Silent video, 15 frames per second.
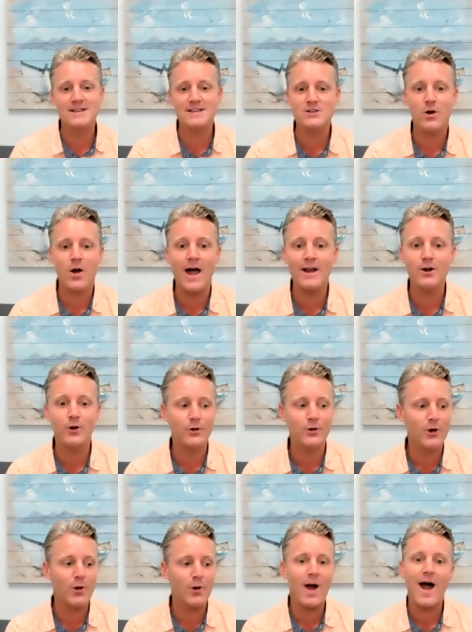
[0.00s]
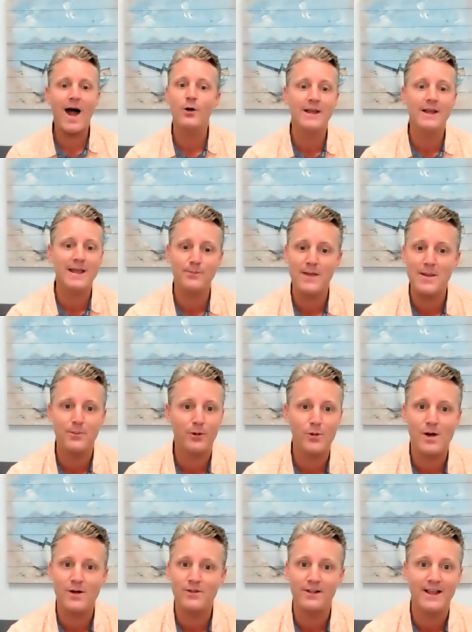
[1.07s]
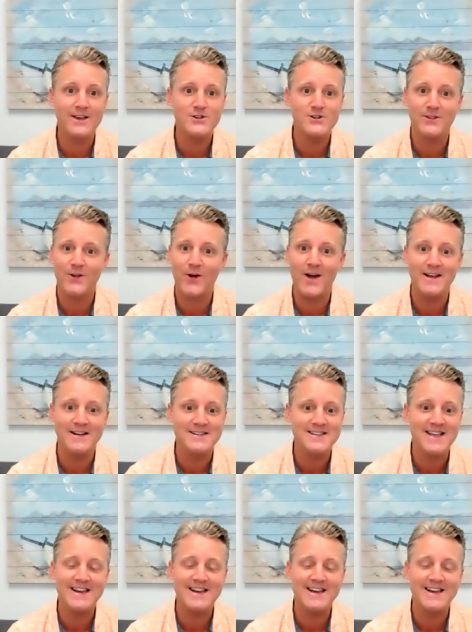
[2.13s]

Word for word: And so I don't know how to get people a revelation of Christ.